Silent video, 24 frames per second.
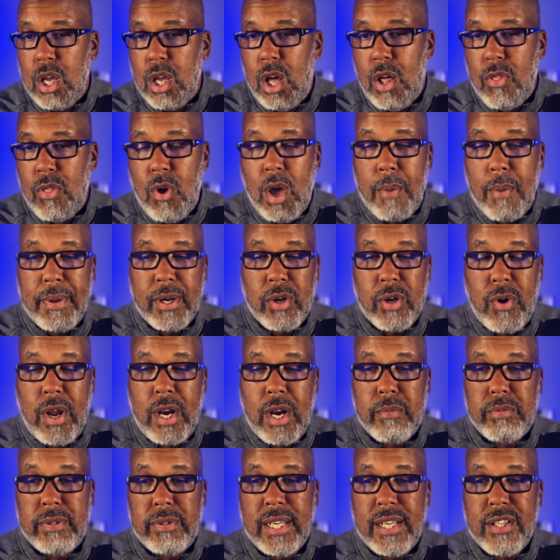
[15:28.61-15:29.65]
although I'm
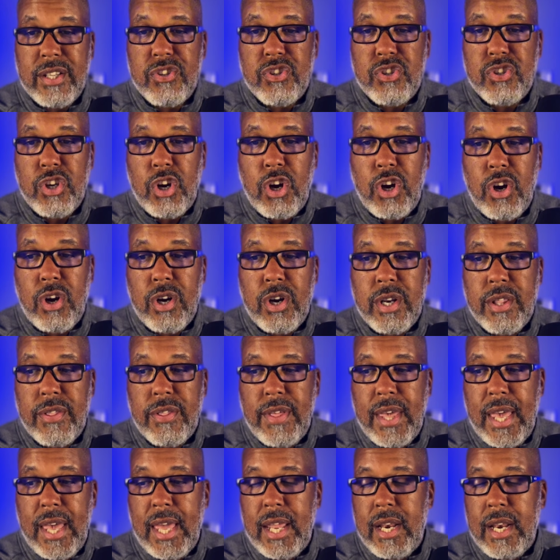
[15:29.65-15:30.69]
incredibly concerned
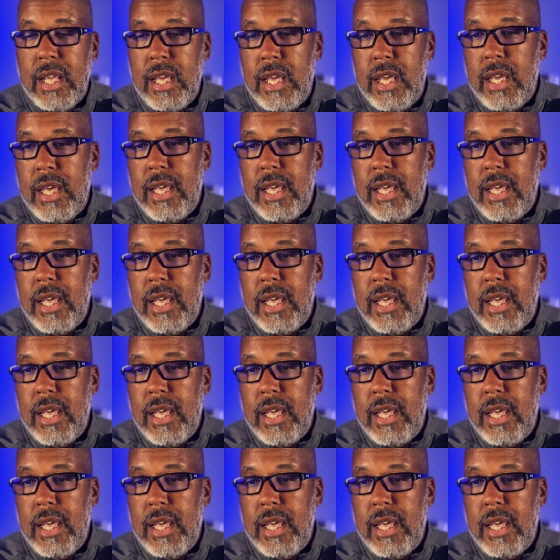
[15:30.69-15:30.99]
that